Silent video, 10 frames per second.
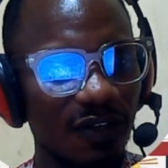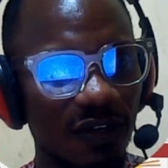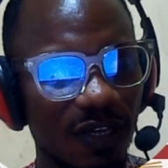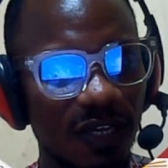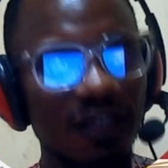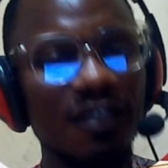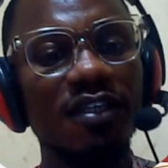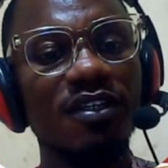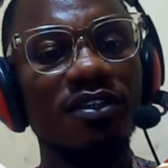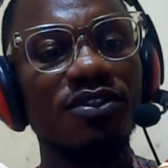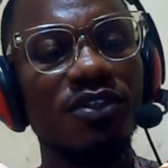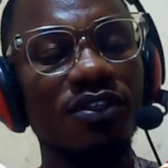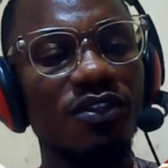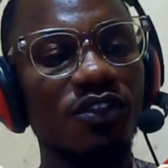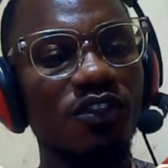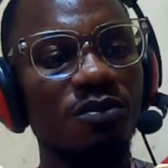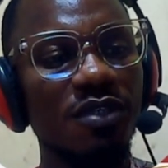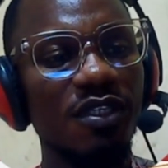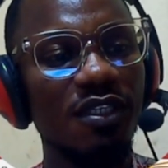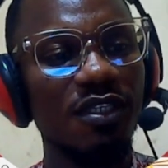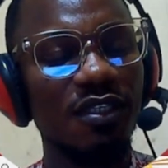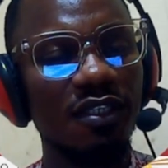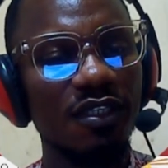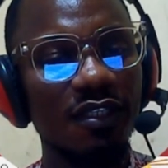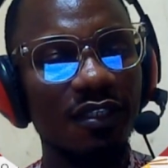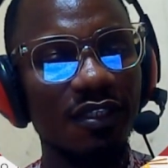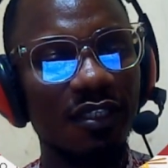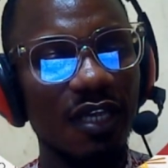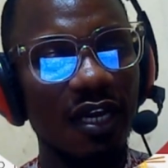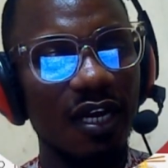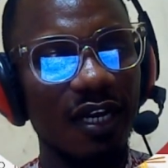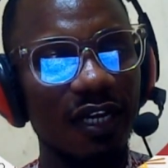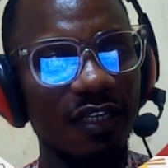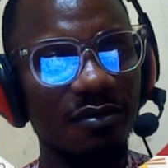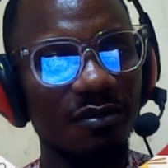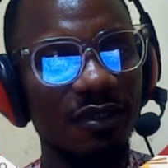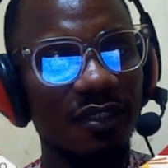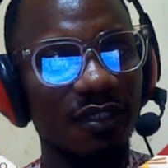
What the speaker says: okay? So it's going to be times